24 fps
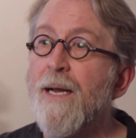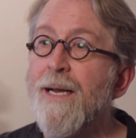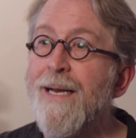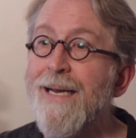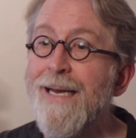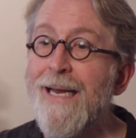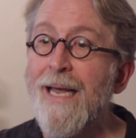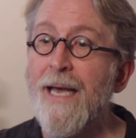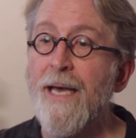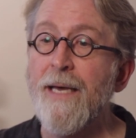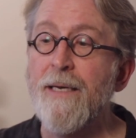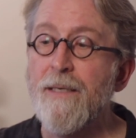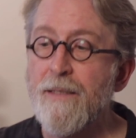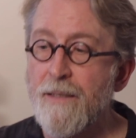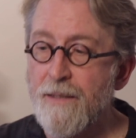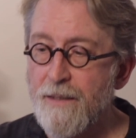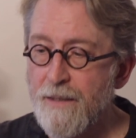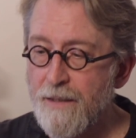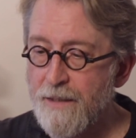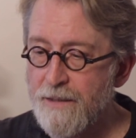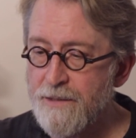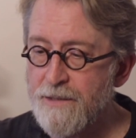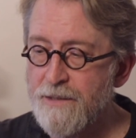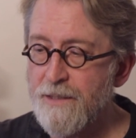get
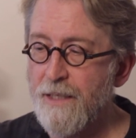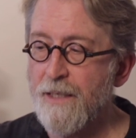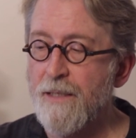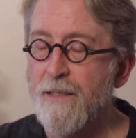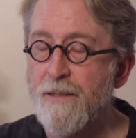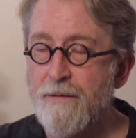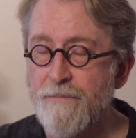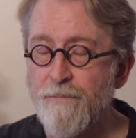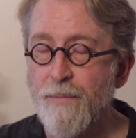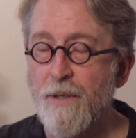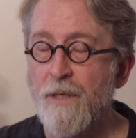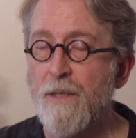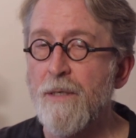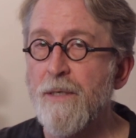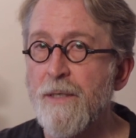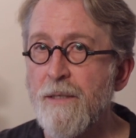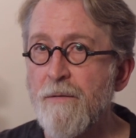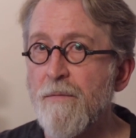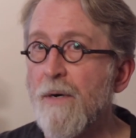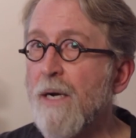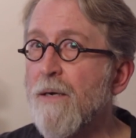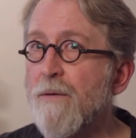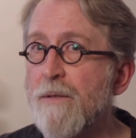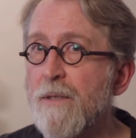a second-party
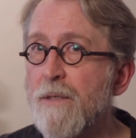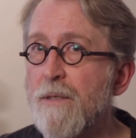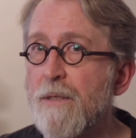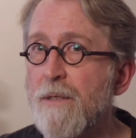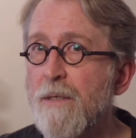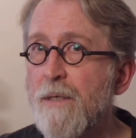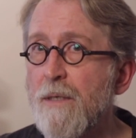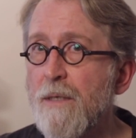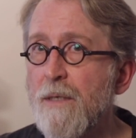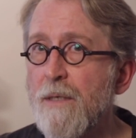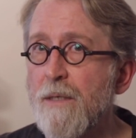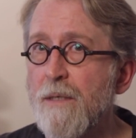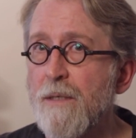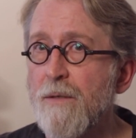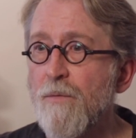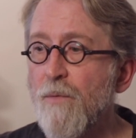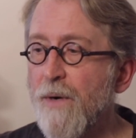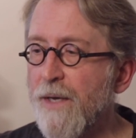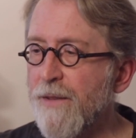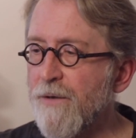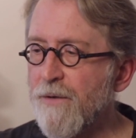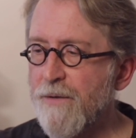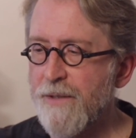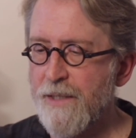router.
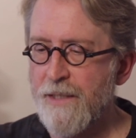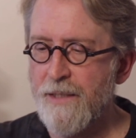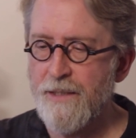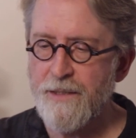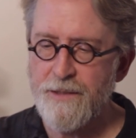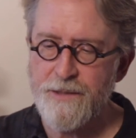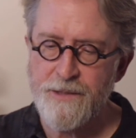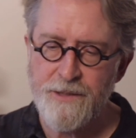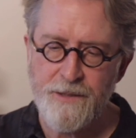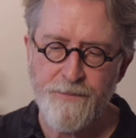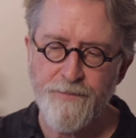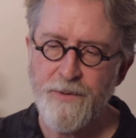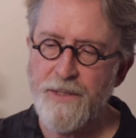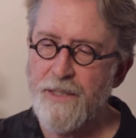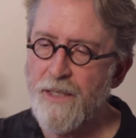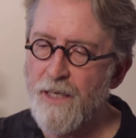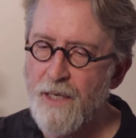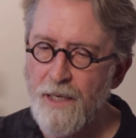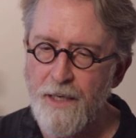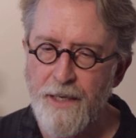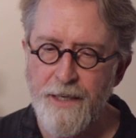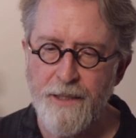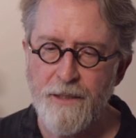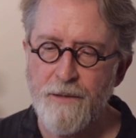Whether it is simply a
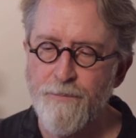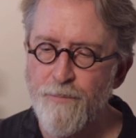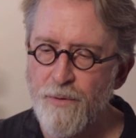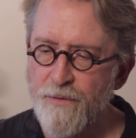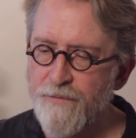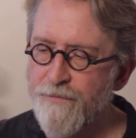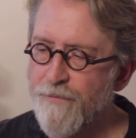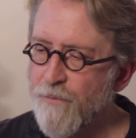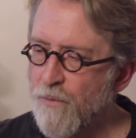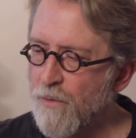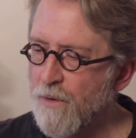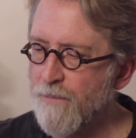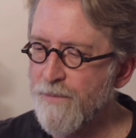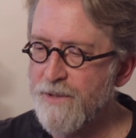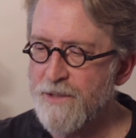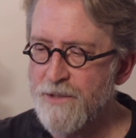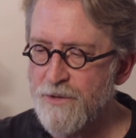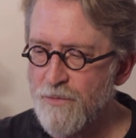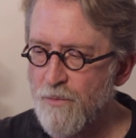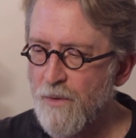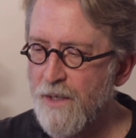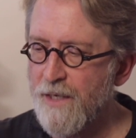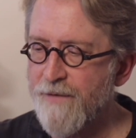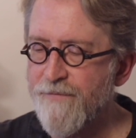higher
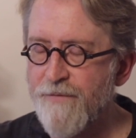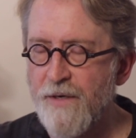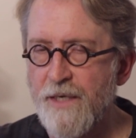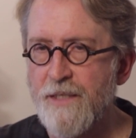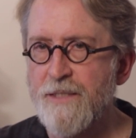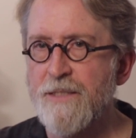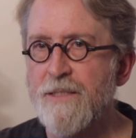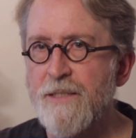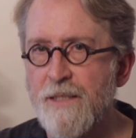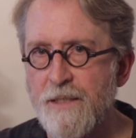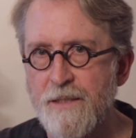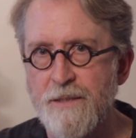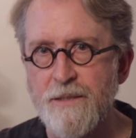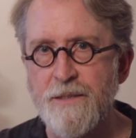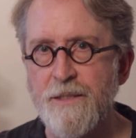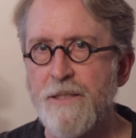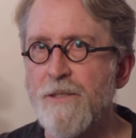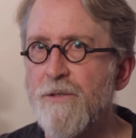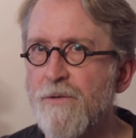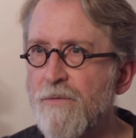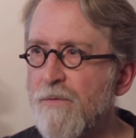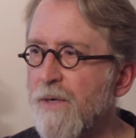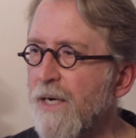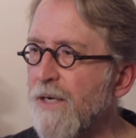performance Wi-Fi 6
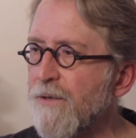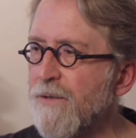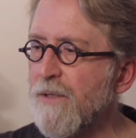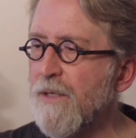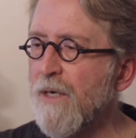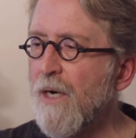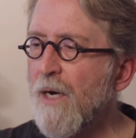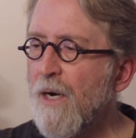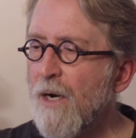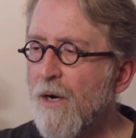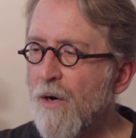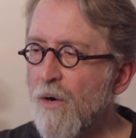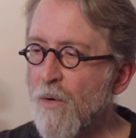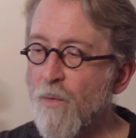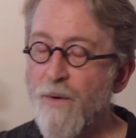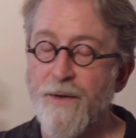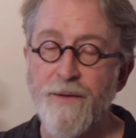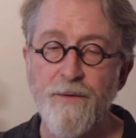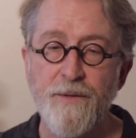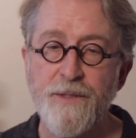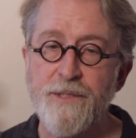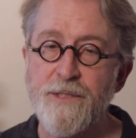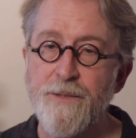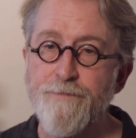single router, or
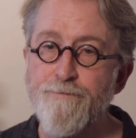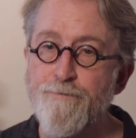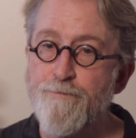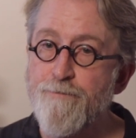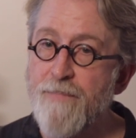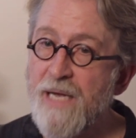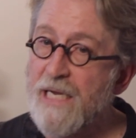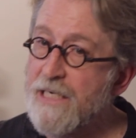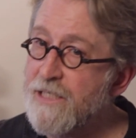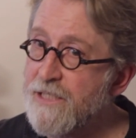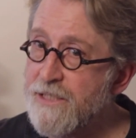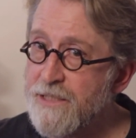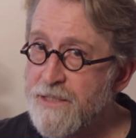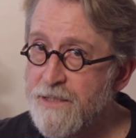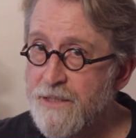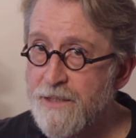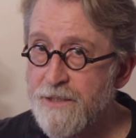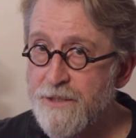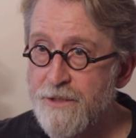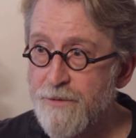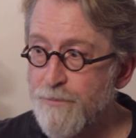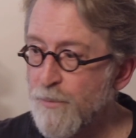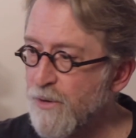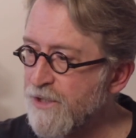whether it's a mesh
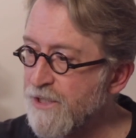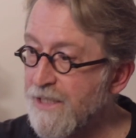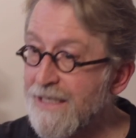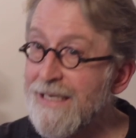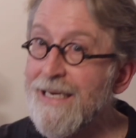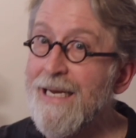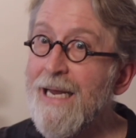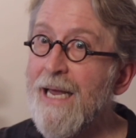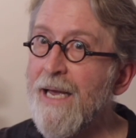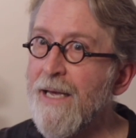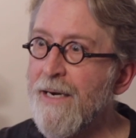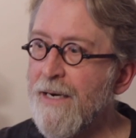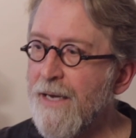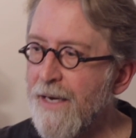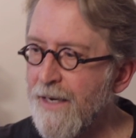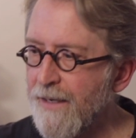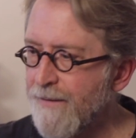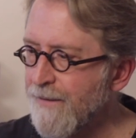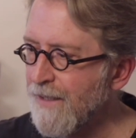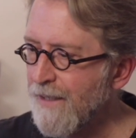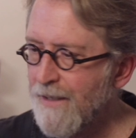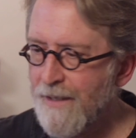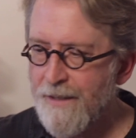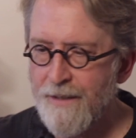system, which again I
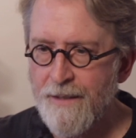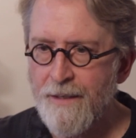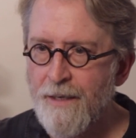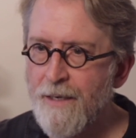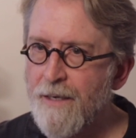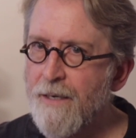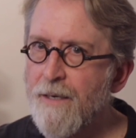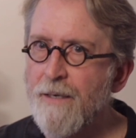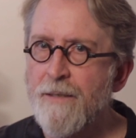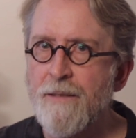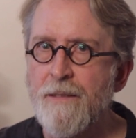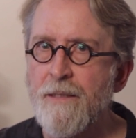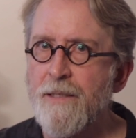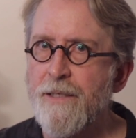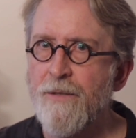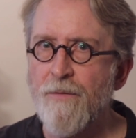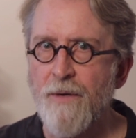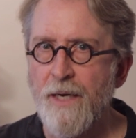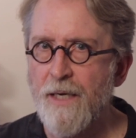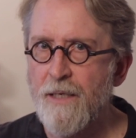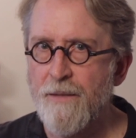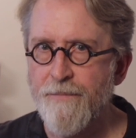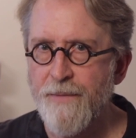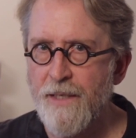heartily
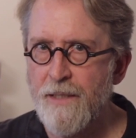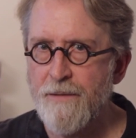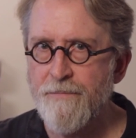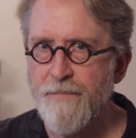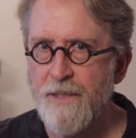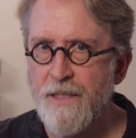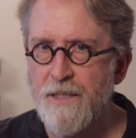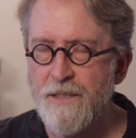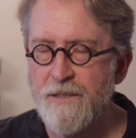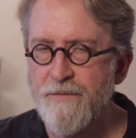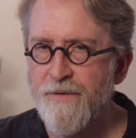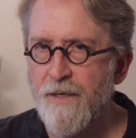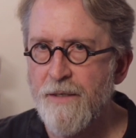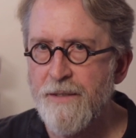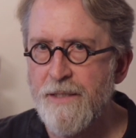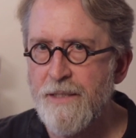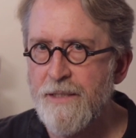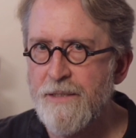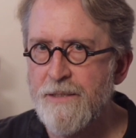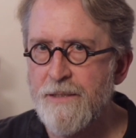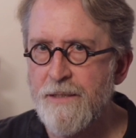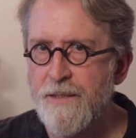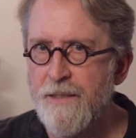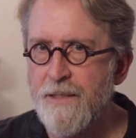recommend because of how
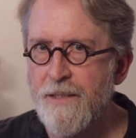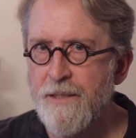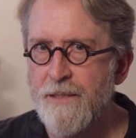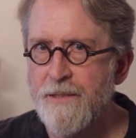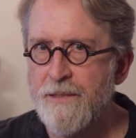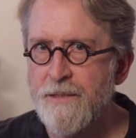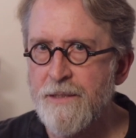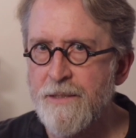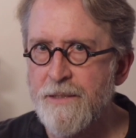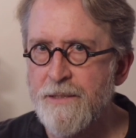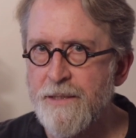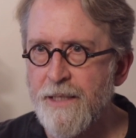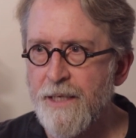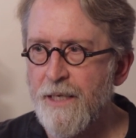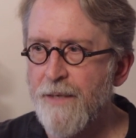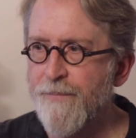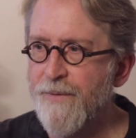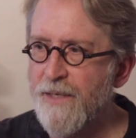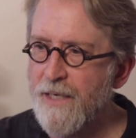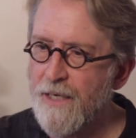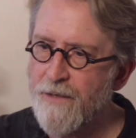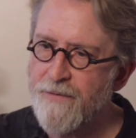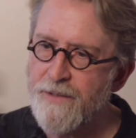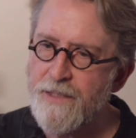easily it is to set up
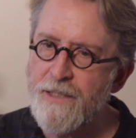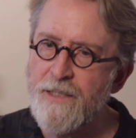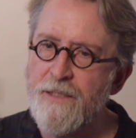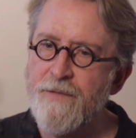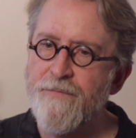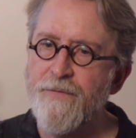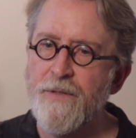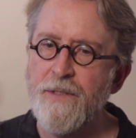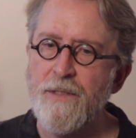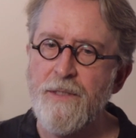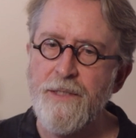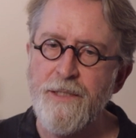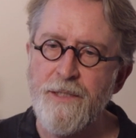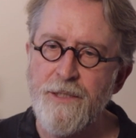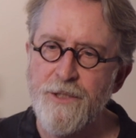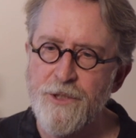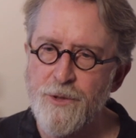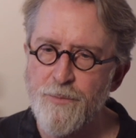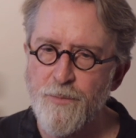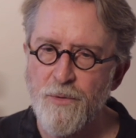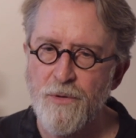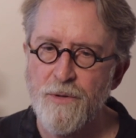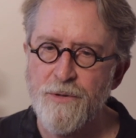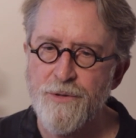and how evenly
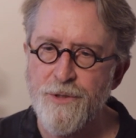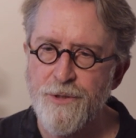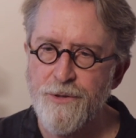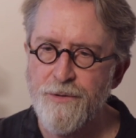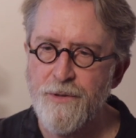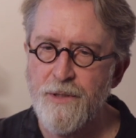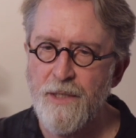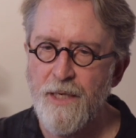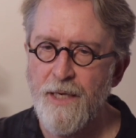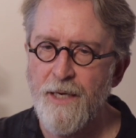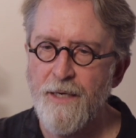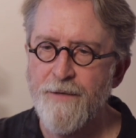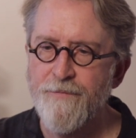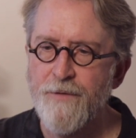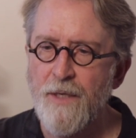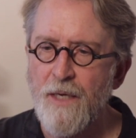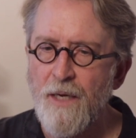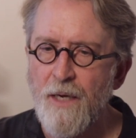dispersed you can have